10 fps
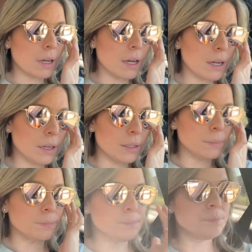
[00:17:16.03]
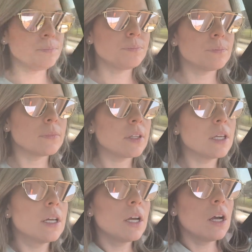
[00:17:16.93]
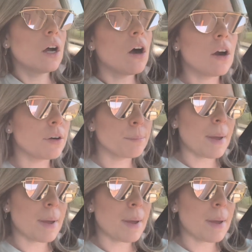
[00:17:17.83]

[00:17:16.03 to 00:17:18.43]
aren't